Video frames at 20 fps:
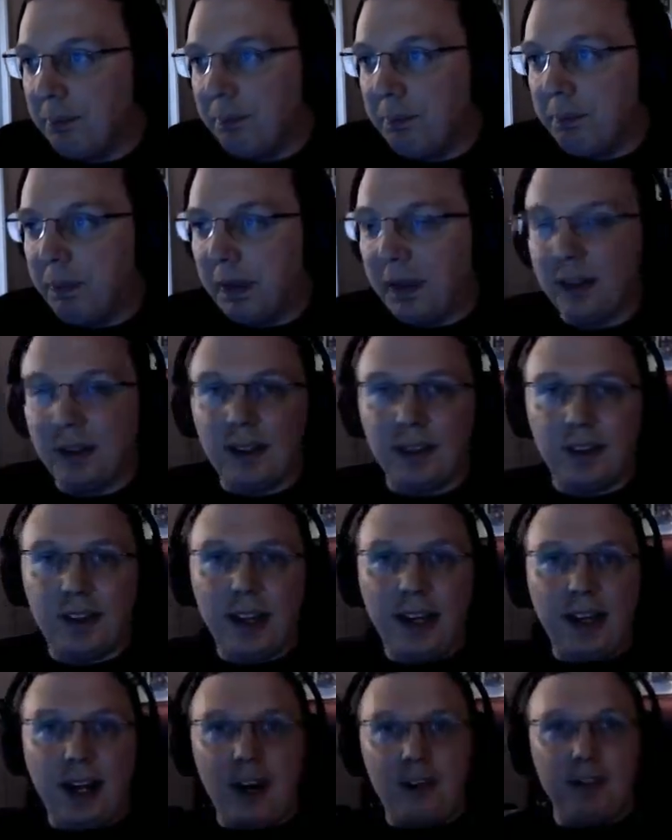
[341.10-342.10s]
But the
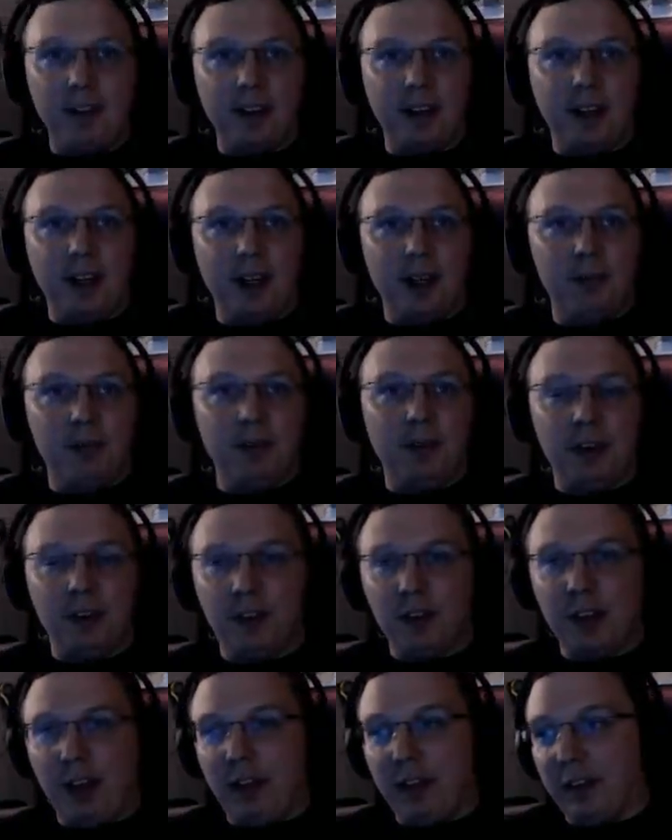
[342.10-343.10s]
second half of the game, there's
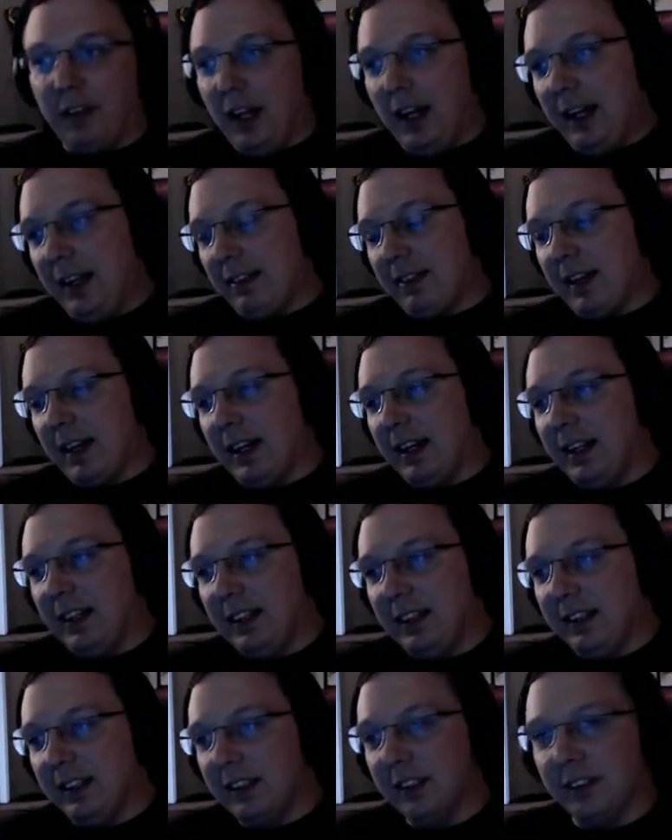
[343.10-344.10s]
nothing like that.
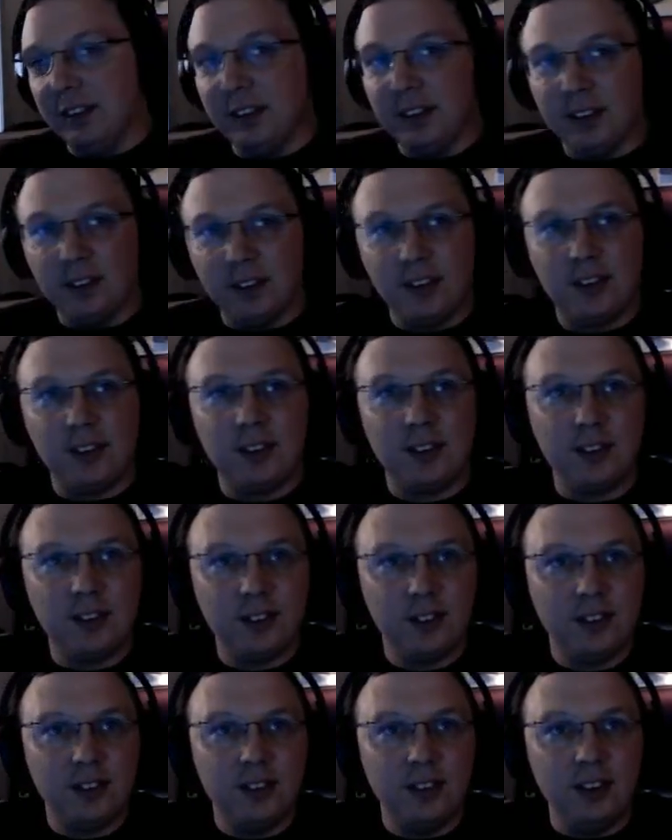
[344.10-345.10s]
You know, there's
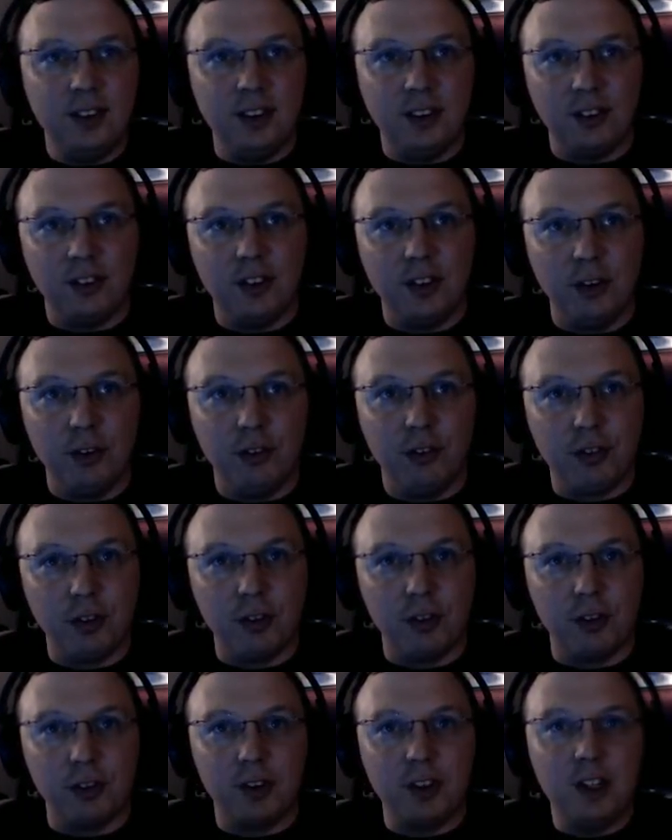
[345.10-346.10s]
no
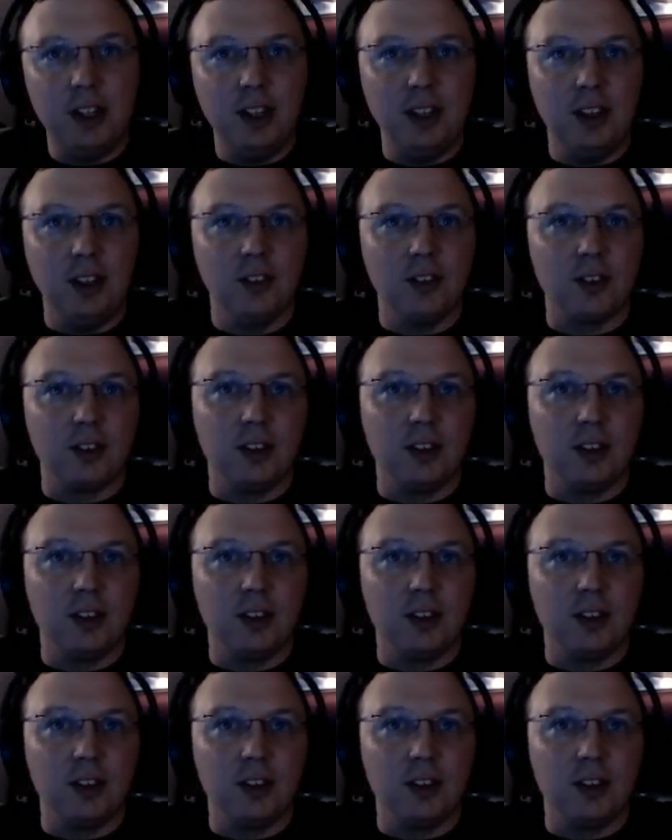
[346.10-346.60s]
further keys or